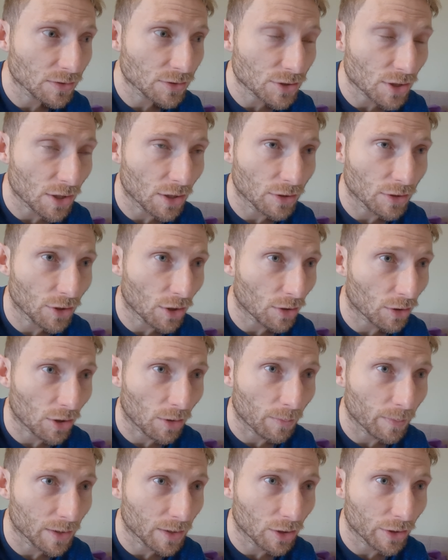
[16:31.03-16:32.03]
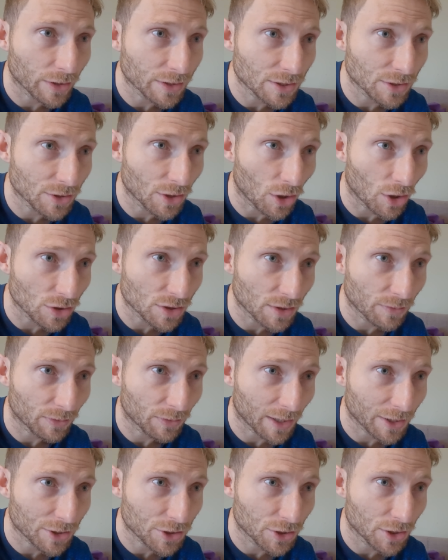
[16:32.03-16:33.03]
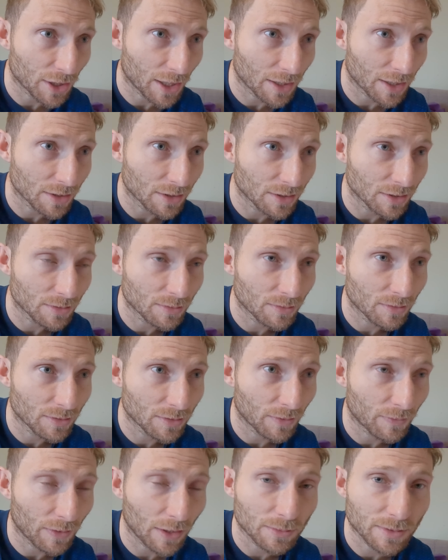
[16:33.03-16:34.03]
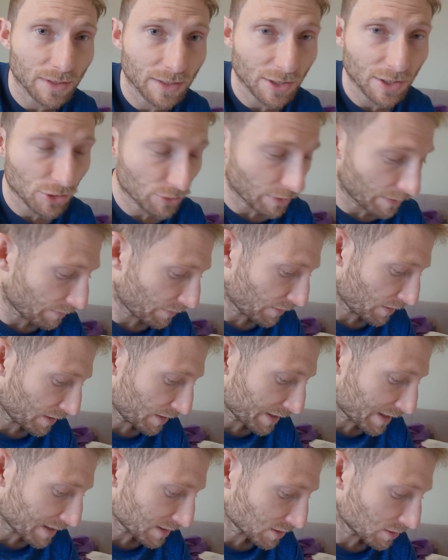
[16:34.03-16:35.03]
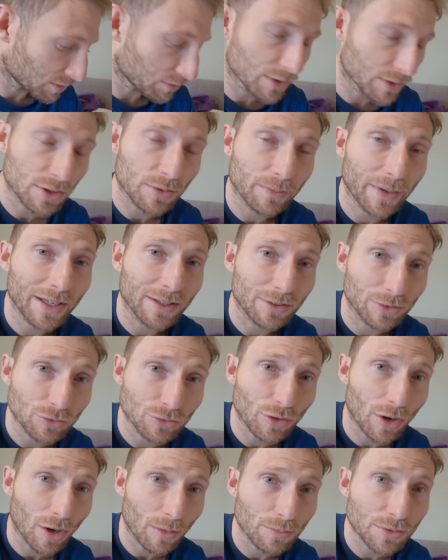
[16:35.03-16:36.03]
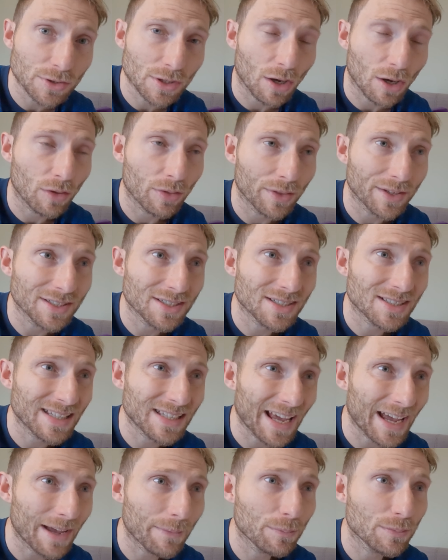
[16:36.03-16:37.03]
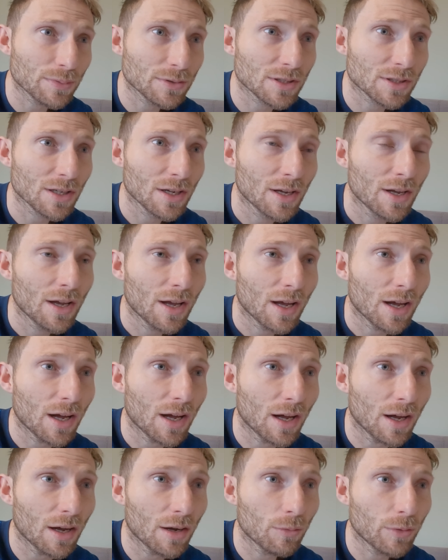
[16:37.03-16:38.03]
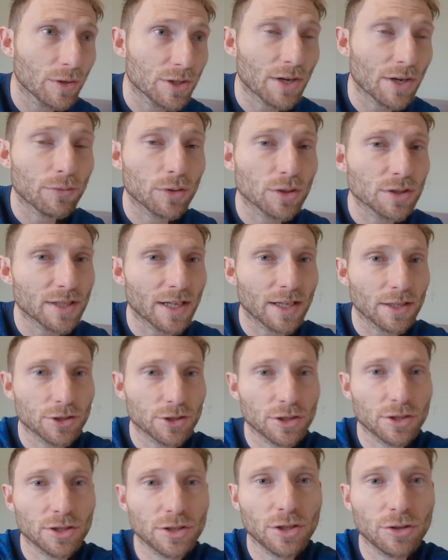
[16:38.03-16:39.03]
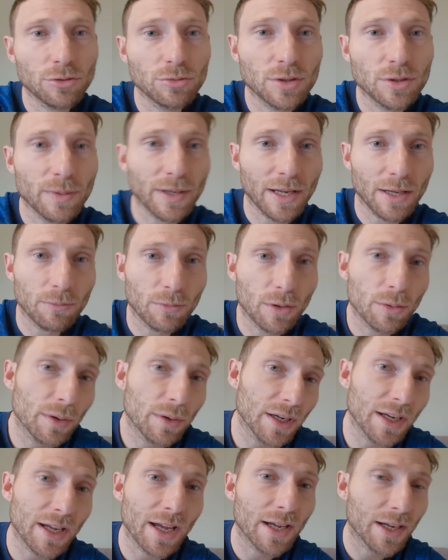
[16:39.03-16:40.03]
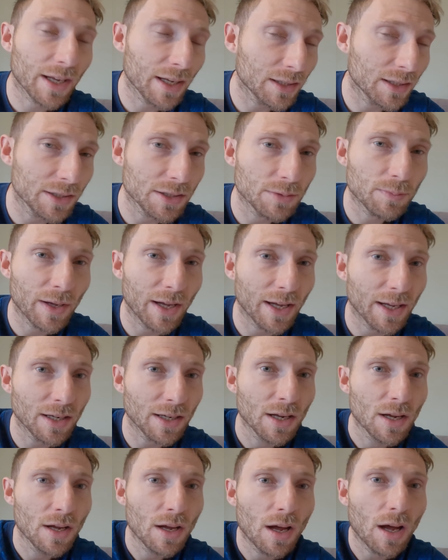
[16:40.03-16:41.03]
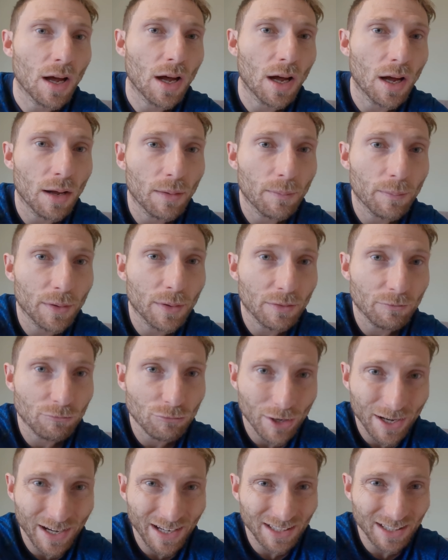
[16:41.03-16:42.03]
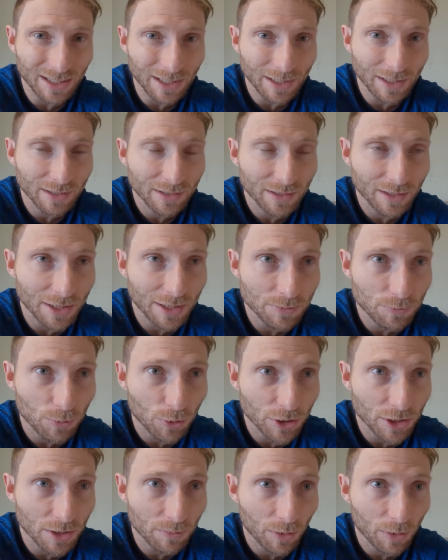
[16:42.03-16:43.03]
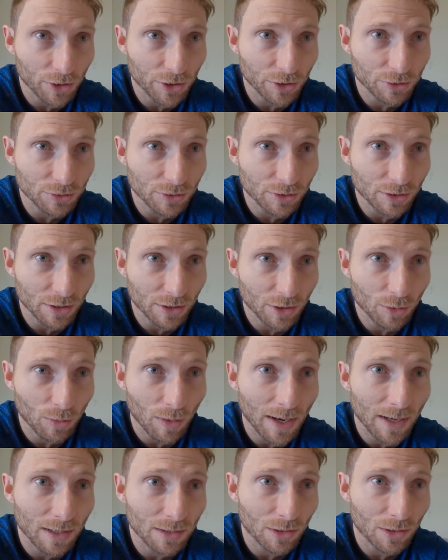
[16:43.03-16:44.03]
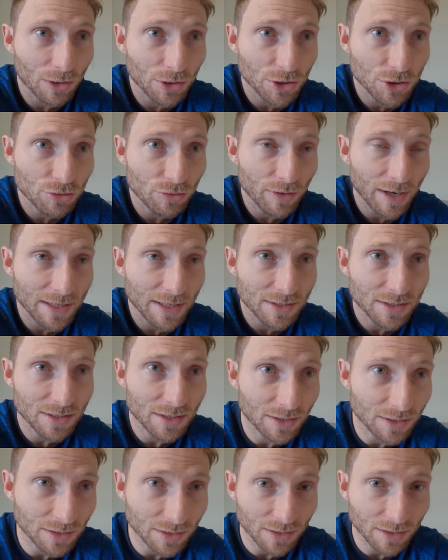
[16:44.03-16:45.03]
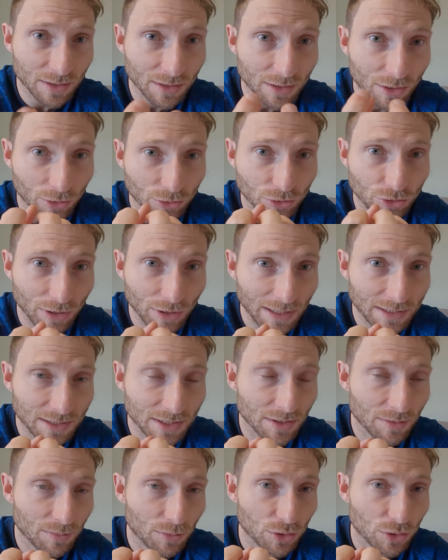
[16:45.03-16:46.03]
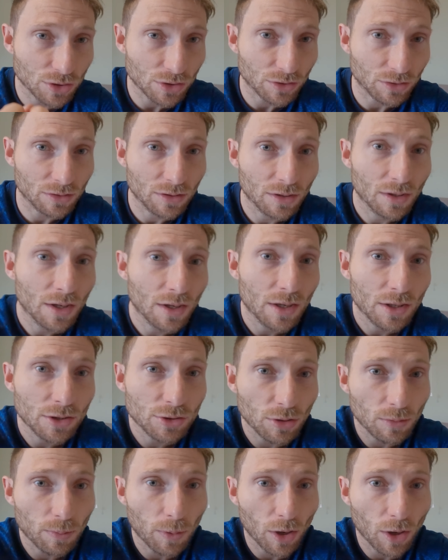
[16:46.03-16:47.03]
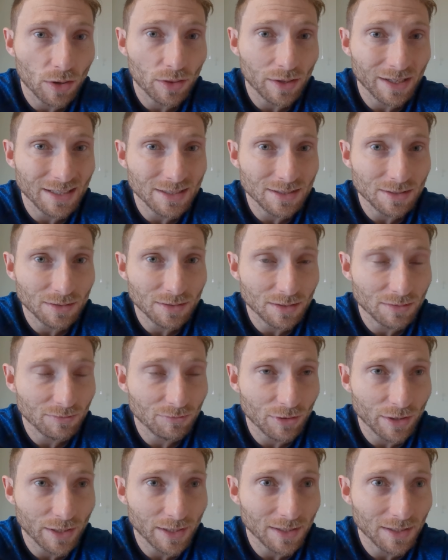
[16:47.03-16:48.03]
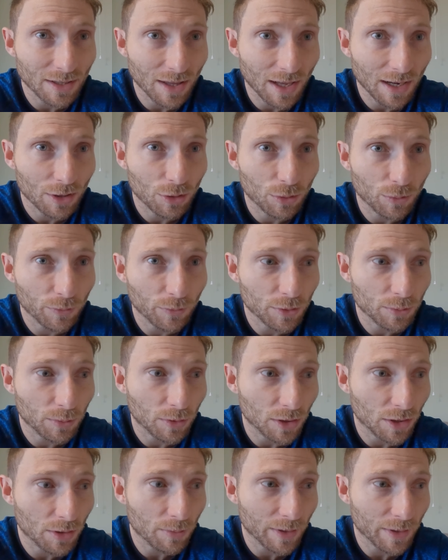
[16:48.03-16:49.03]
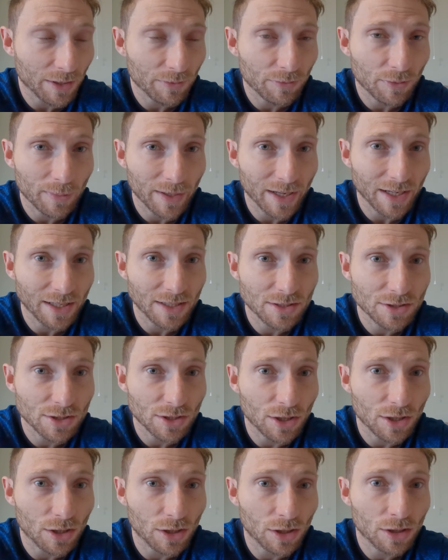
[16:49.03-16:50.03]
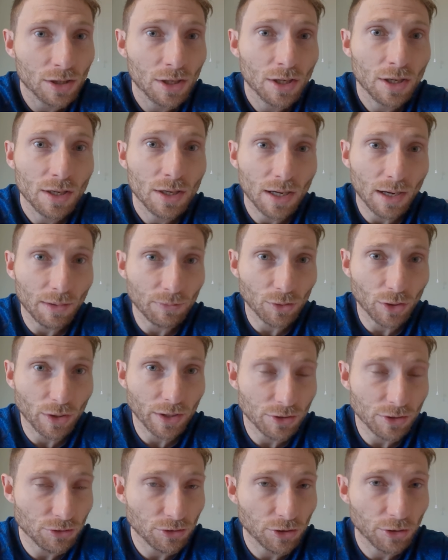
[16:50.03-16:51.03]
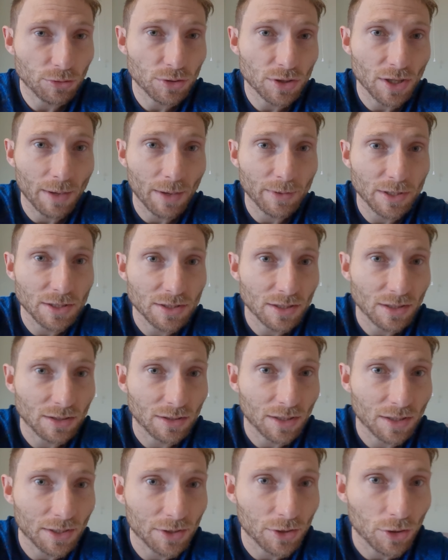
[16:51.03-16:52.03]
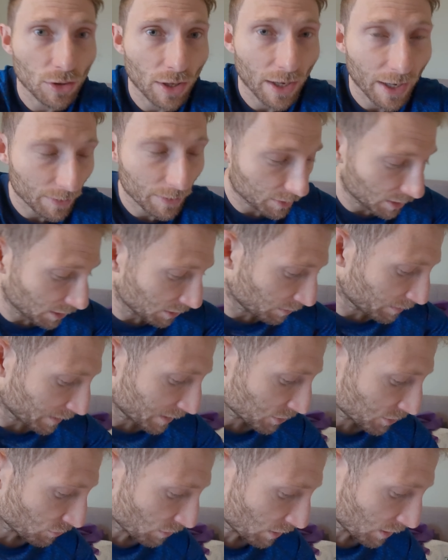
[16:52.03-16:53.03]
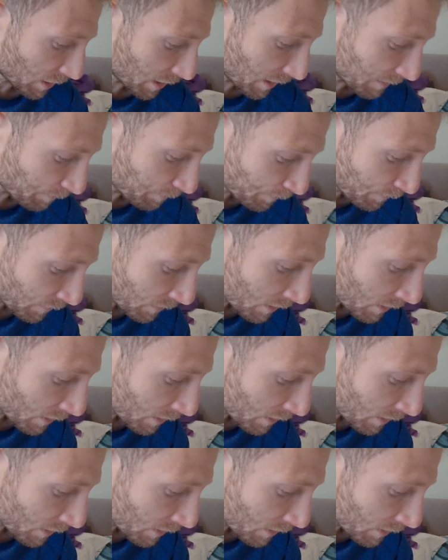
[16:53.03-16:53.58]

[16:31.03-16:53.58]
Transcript: So not got below into dorsiflexion yet and developed any strength in that. So doing some heel drops on the steps, which everyone tells you to do to begin with when you get Achilles pain. But really, it's putting your body under quite a lot of stress and contracting the muscle to a point that isn't really that comfortable at the minute for me. So I've not introduced them until I know that I am a little bit stronger.